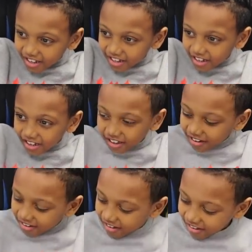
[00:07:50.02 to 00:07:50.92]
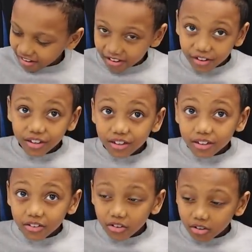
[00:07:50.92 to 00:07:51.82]
All right. What are you gonna do for
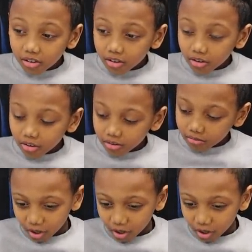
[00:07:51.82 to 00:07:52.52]
your 15-minute break?